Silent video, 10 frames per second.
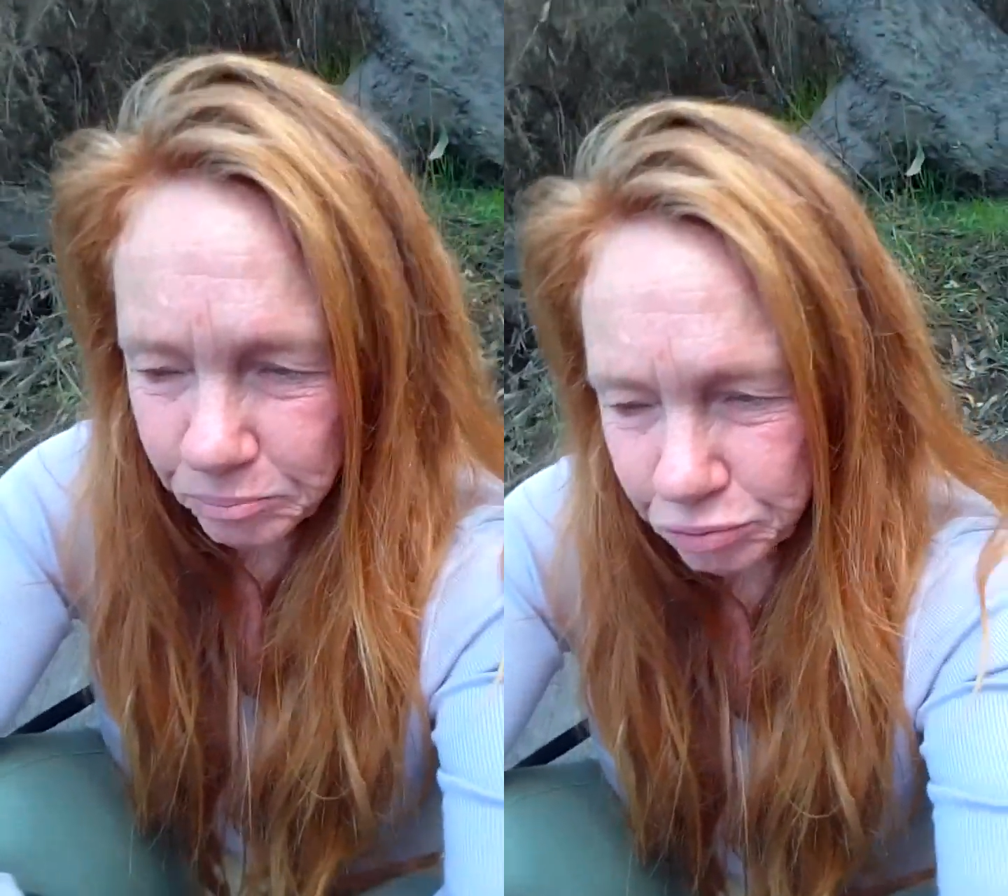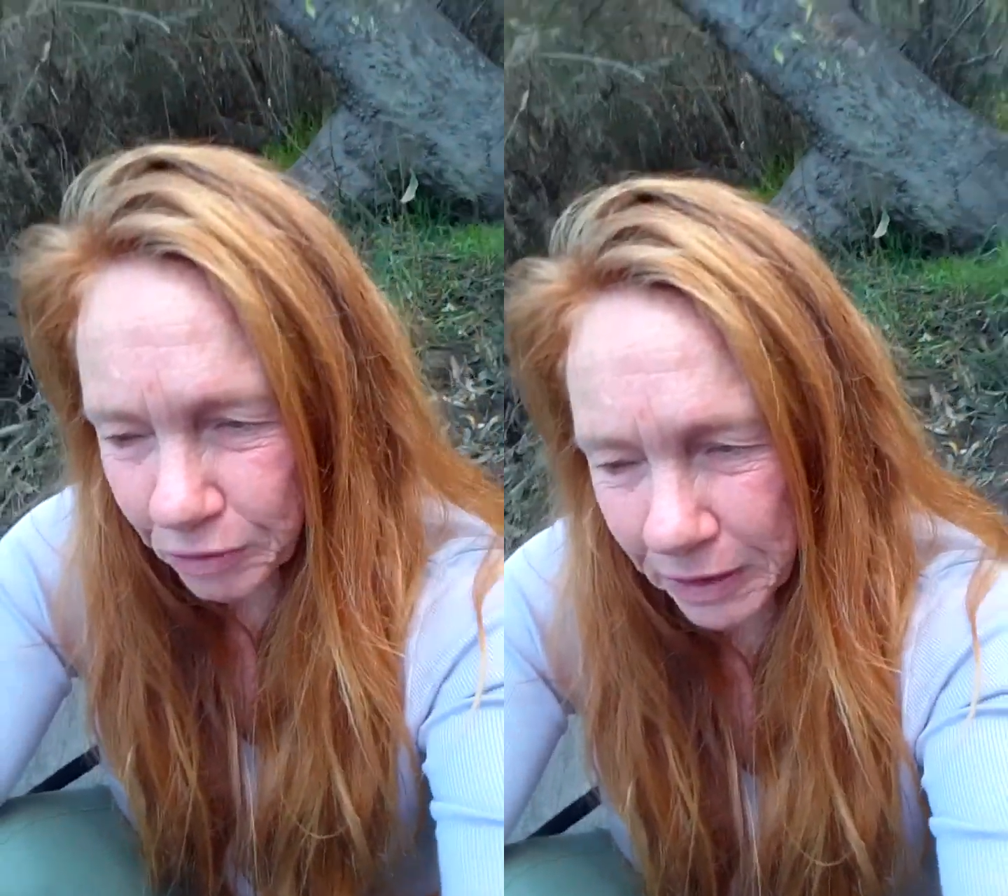
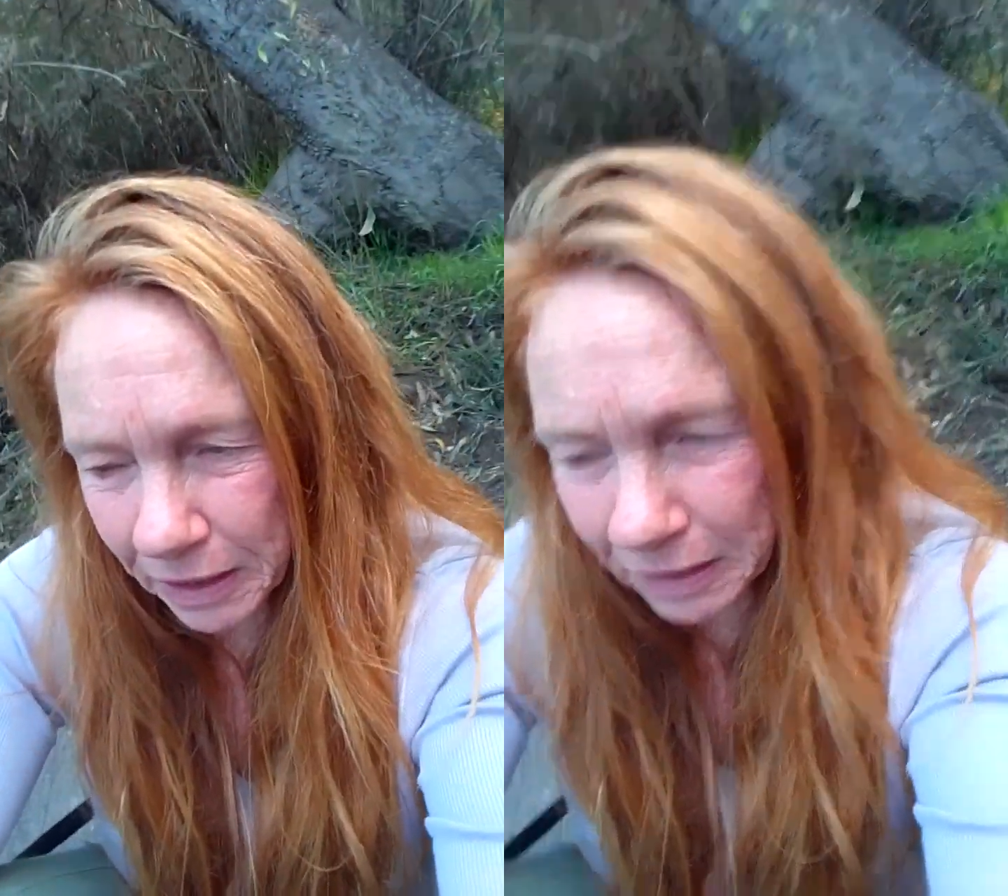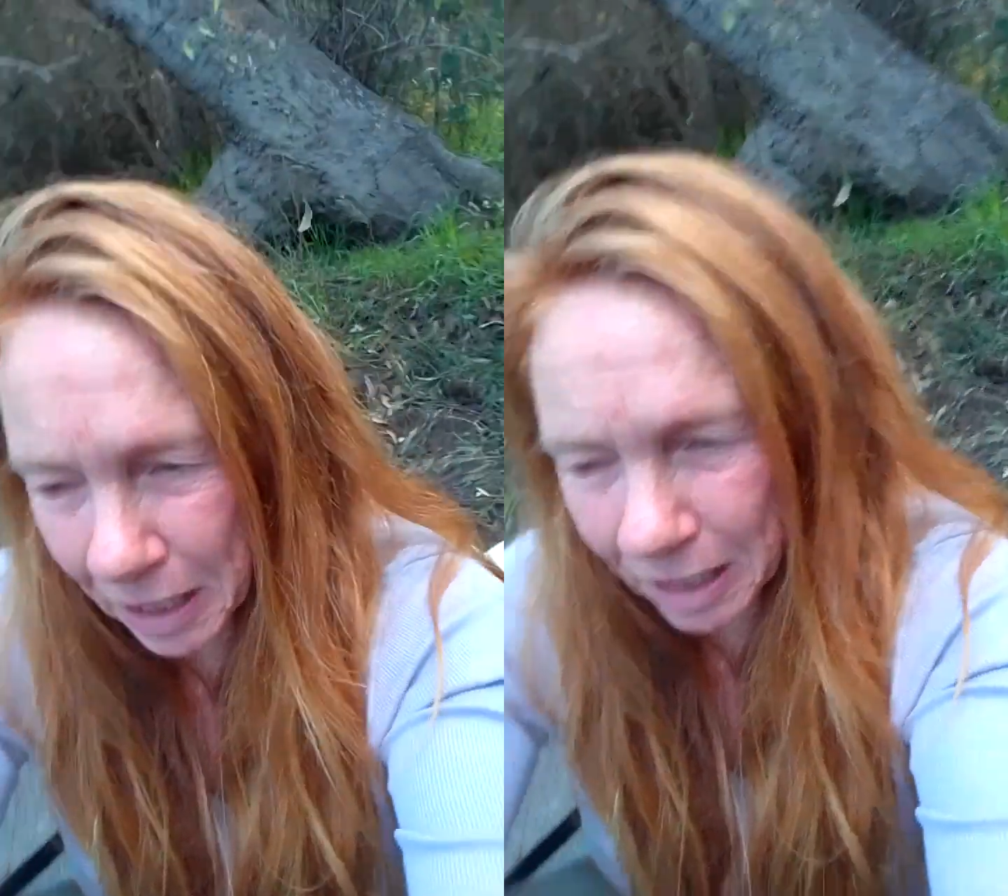
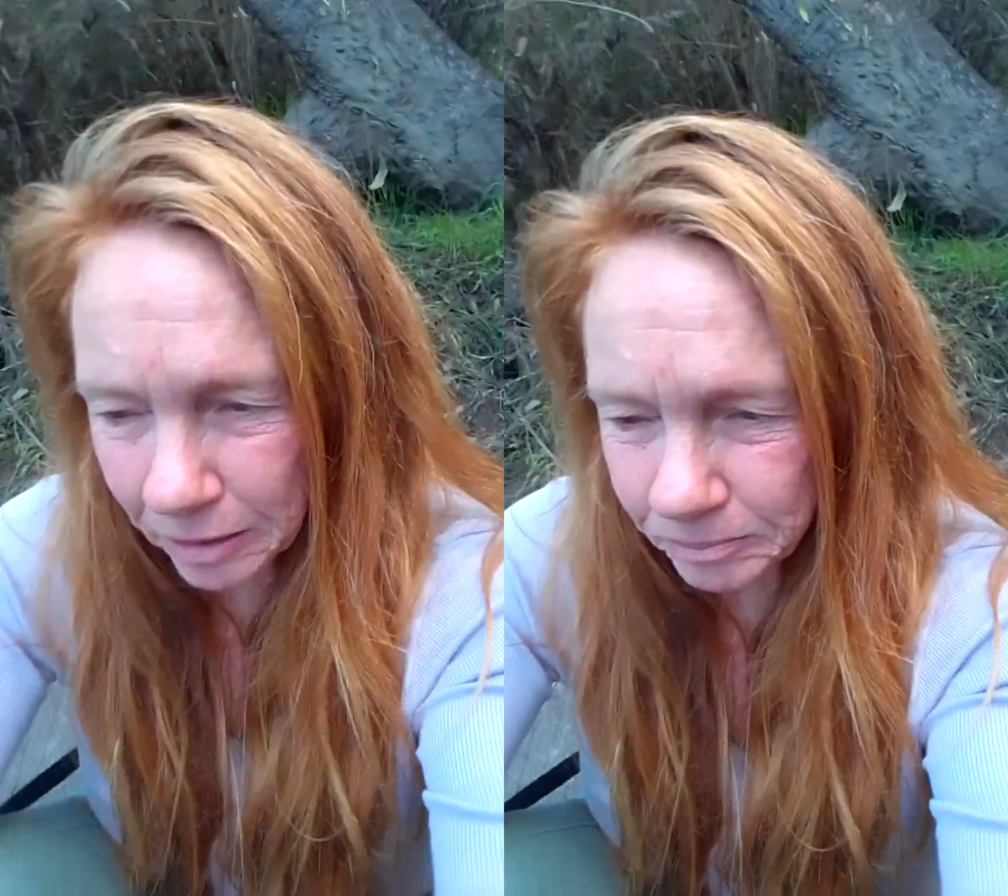pretty